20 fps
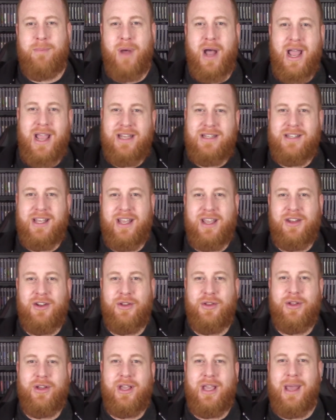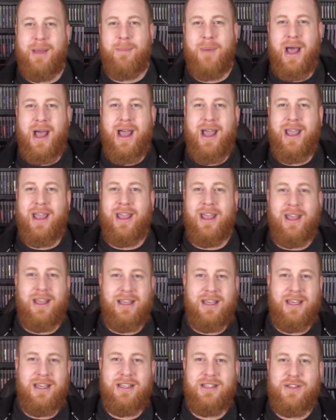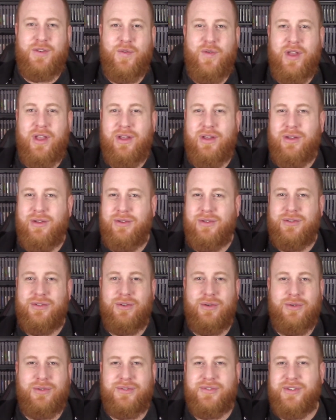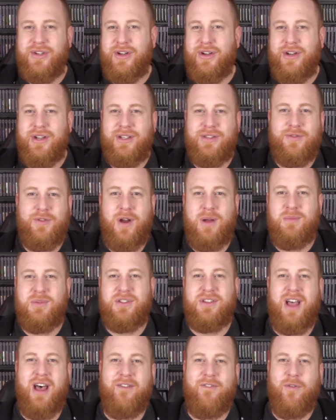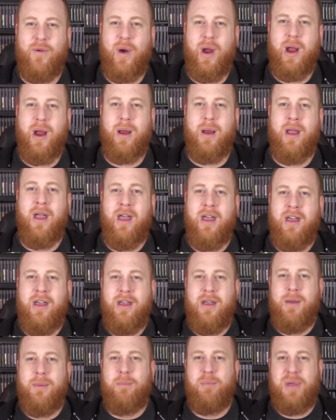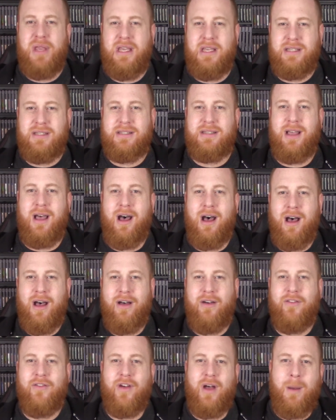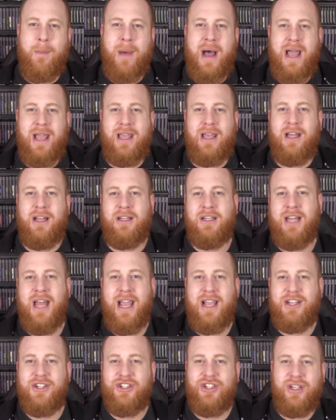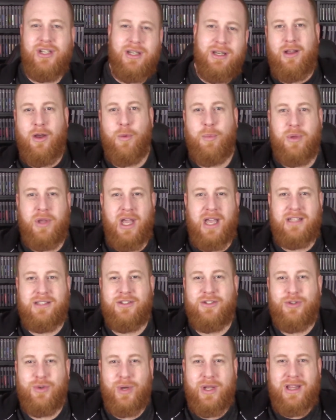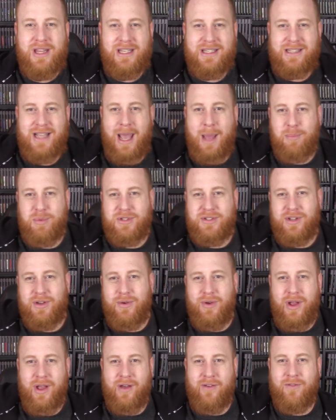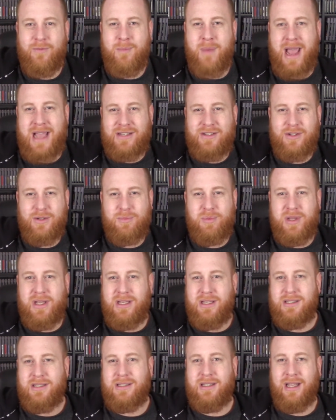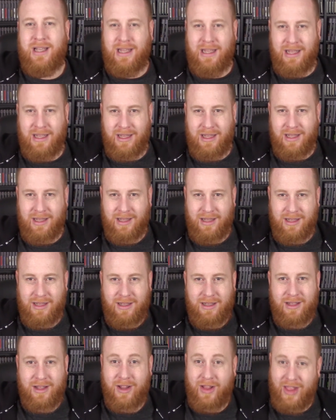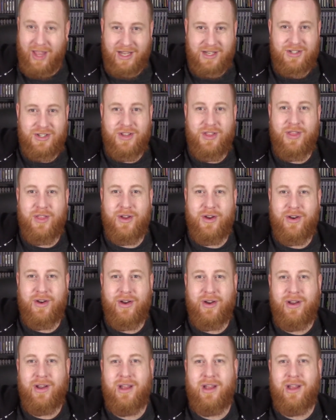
by and taking a look at my Kingsfield Souls series from Software piece of my collection. Hope you guys enjoyed this episode of Masterpiece Collection Theater,